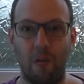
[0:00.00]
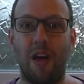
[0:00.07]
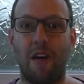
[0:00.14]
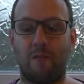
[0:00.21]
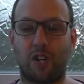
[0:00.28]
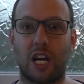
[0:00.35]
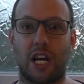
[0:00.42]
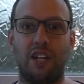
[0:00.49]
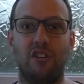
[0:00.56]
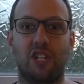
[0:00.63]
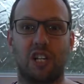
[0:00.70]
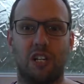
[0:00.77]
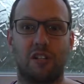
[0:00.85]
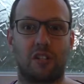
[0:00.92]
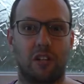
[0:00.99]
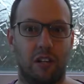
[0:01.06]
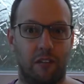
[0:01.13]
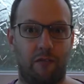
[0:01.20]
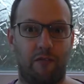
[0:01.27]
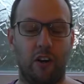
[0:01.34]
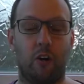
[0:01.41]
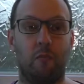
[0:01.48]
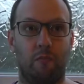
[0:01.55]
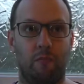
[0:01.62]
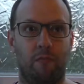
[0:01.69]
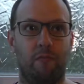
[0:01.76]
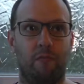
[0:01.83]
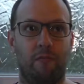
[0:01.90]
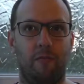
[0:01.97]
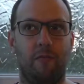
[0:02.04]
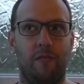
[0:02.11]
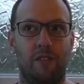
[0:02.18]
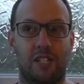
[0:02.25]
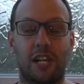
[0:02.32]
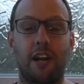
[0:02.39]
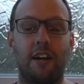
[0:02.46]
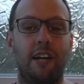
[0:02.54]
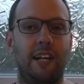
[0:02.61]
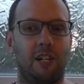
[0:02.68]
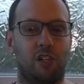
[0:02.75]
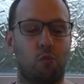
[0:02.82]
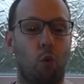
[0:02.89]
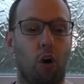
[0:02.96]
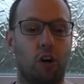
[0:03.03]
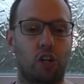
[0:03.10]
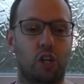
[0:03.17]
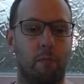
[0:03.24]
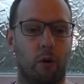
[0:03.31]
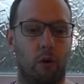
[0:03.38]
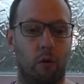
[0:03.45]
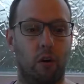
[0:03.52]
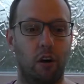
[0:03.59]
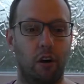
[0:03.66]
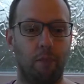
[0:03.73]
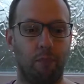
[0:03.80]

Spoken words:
It changes. The film suddenly is watchable.